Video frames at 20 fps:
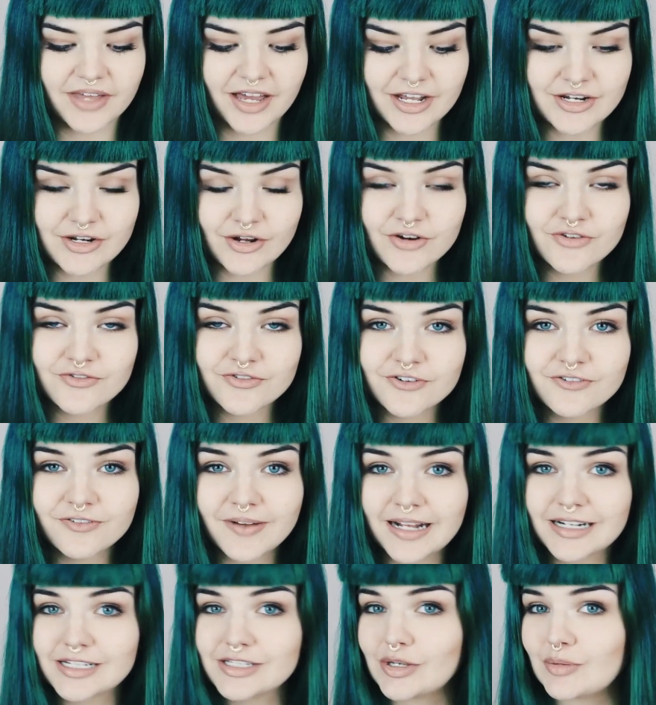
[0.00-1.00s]
I know for a
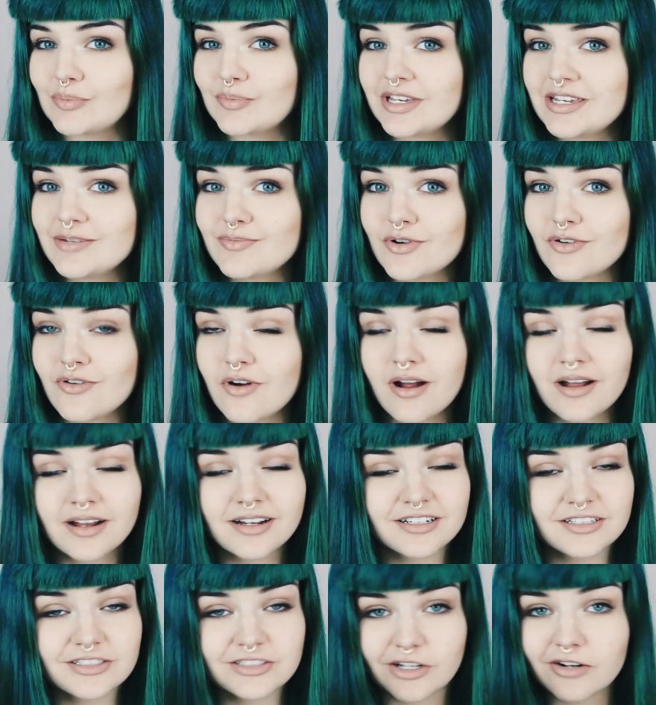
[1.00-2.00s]
fact some people
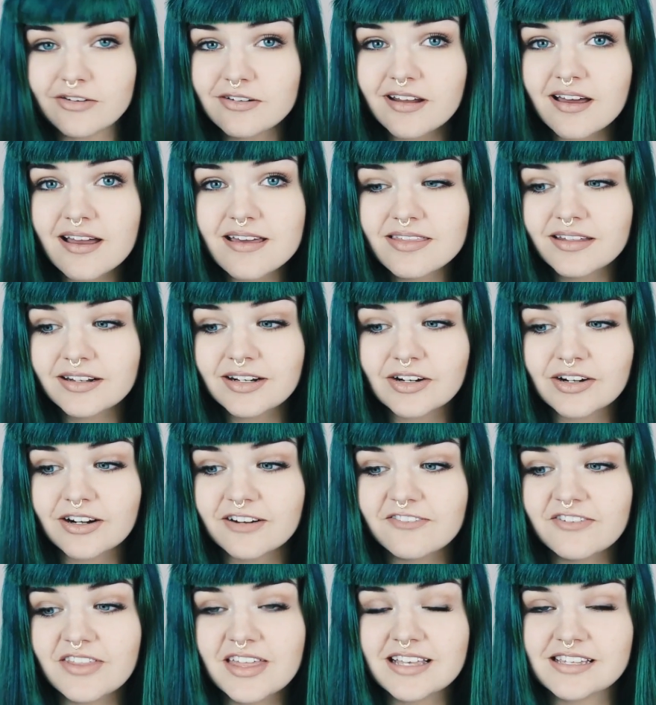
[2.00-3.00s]
don't like the look
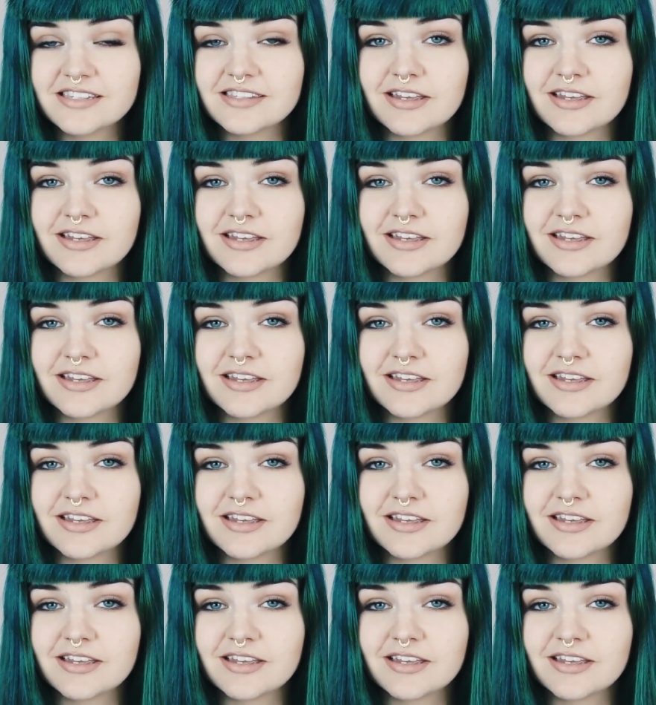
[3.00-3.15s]
of this.